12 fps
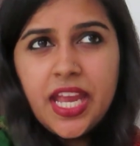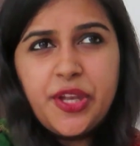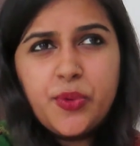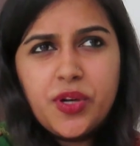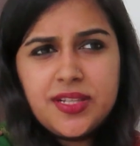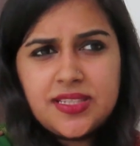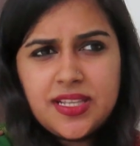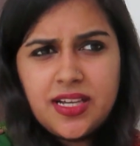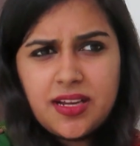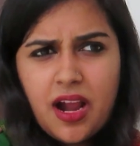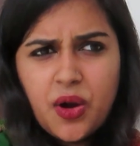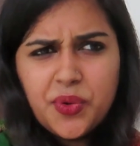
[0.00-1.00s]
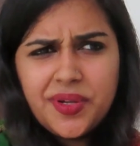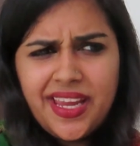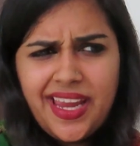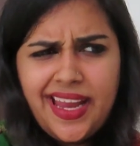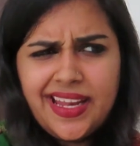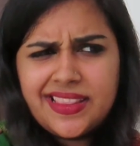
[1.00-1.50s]
It was around
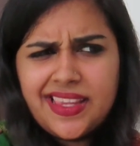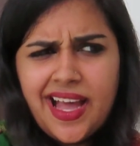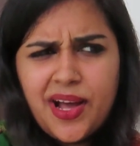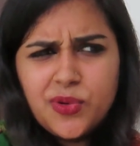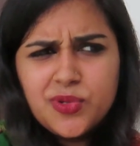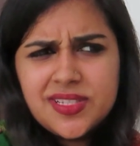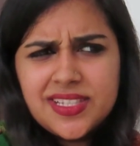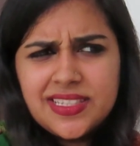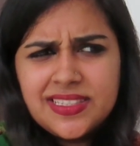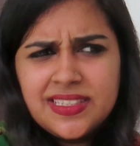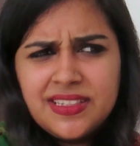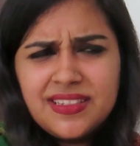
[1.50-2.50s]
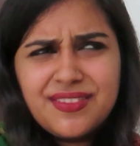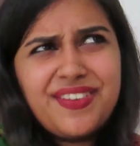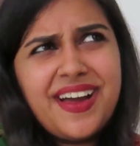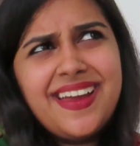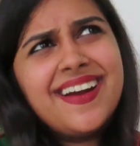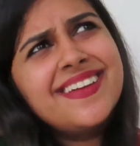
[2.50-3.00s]

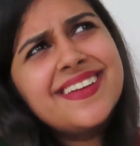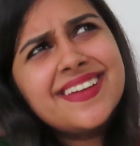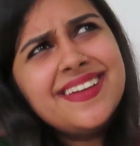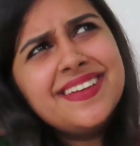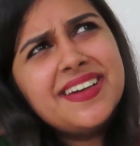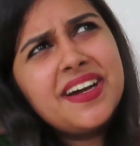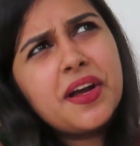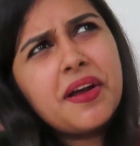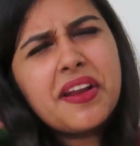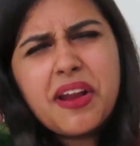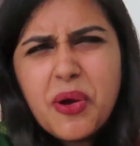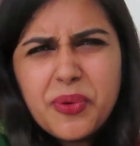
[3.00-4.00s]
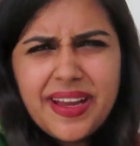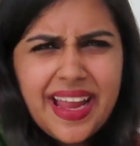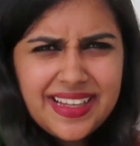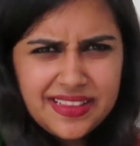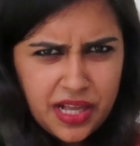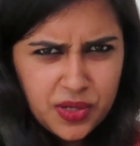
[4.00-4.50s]
8,500, around
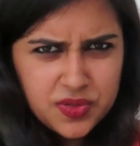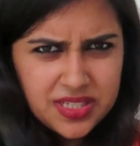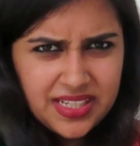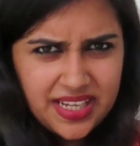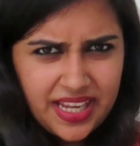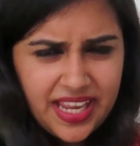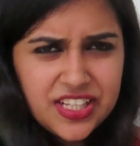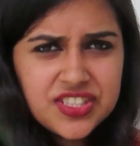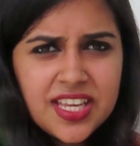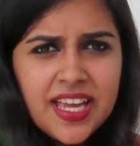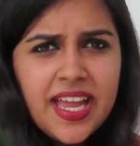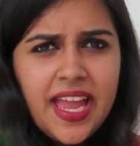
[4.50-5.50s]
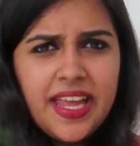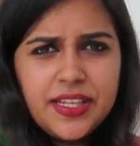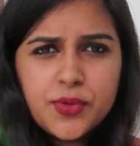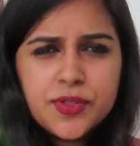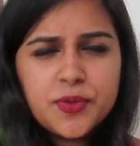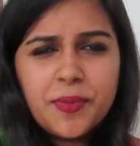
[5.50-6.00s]
9,000 range, and
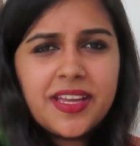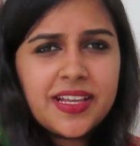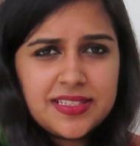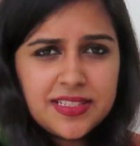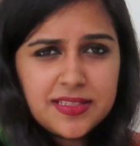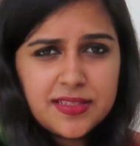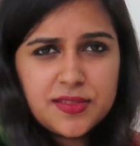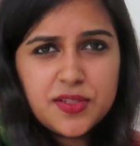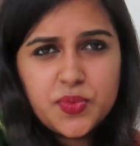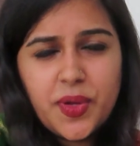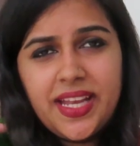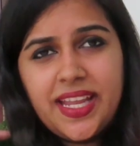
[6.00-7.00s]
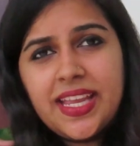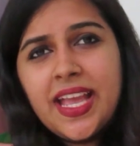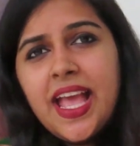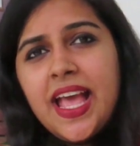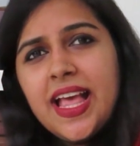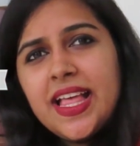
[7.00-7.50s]
it was for my cousin sister's wedding.
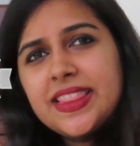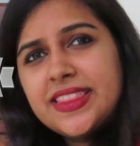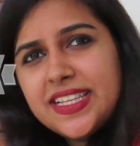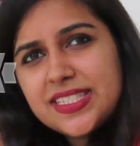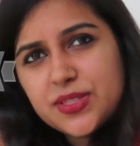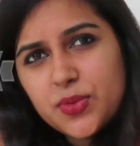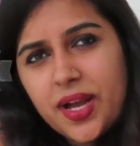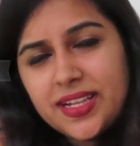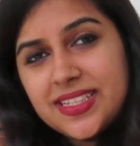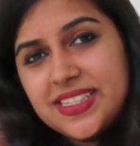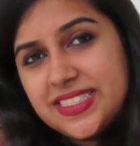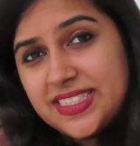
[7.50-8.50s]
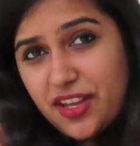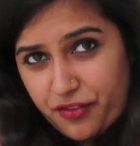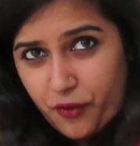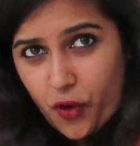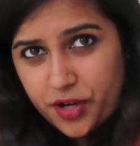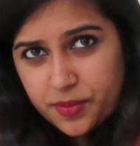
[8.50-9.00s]
This one is the
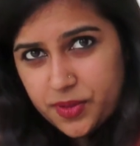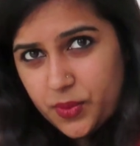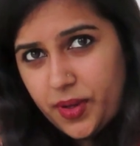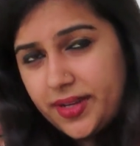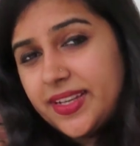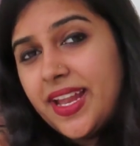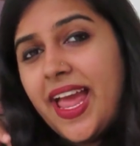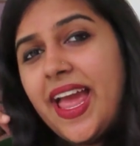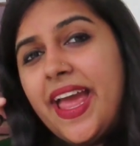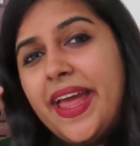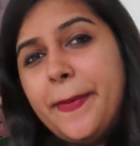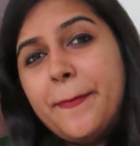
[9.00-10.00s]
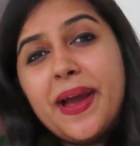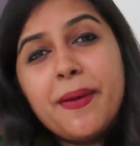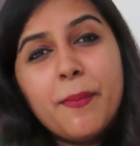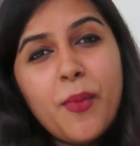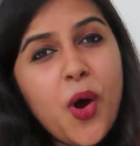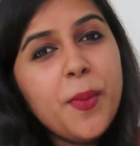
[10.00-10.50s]
affordable one, and my
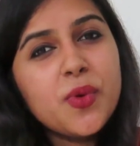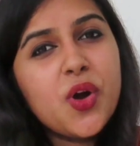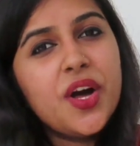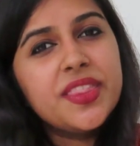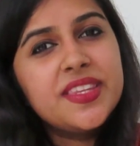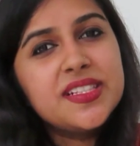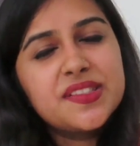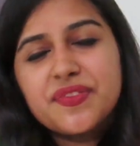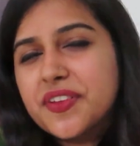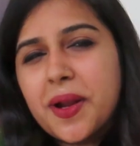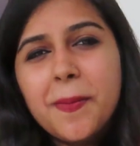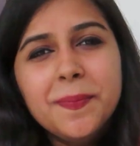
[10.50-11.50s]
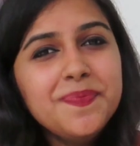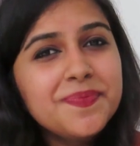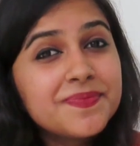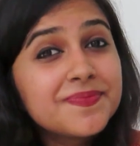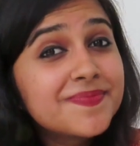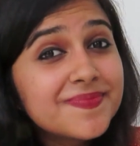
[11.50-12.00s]
mom got this from
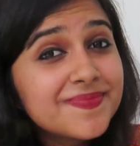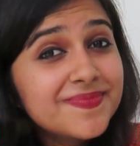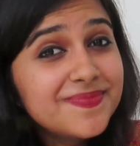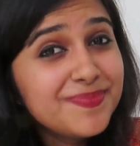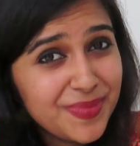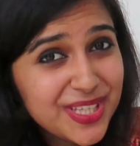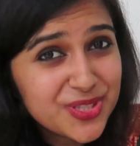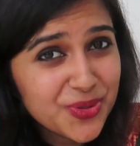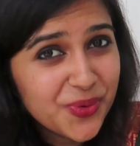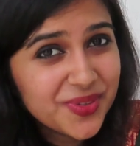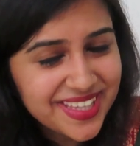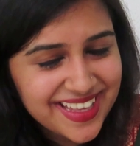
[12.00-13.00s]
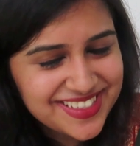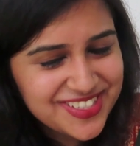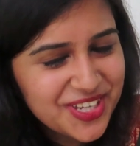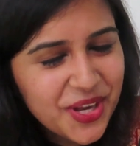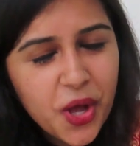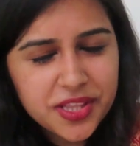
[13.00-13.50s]
Meesho. Yes,
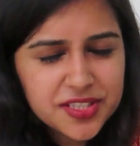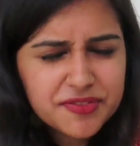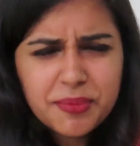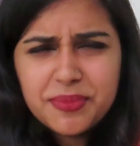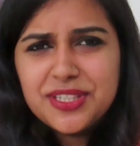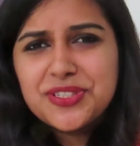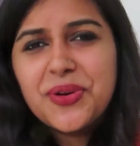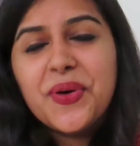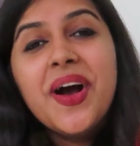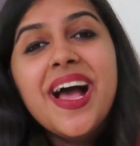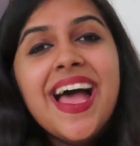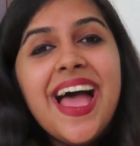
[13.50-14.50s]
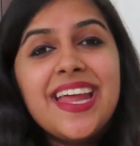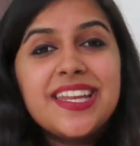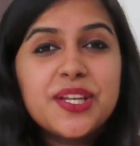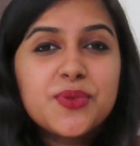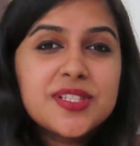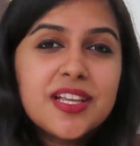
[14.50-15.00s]
she got this from Meesho,
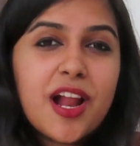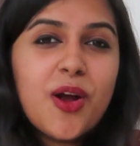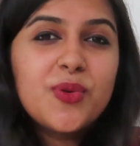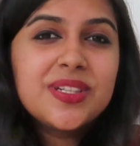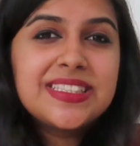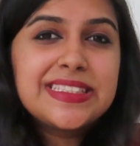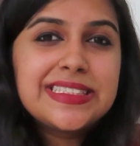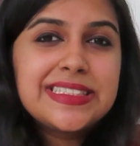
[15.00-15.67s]
and it was around